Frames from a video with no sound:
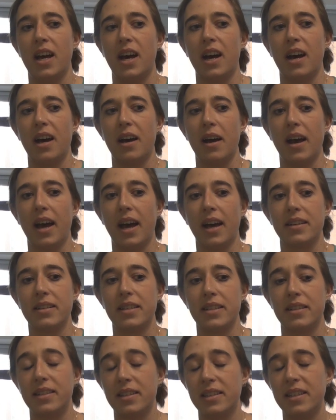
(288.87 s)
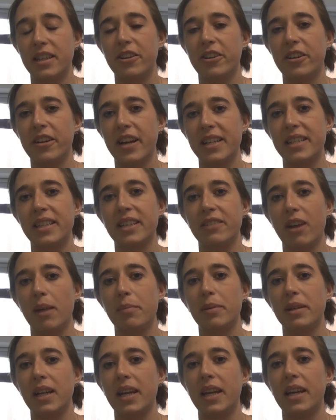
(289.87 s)
and it's deteriorating
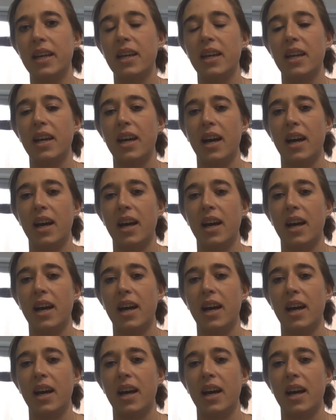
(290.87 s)
rapidly,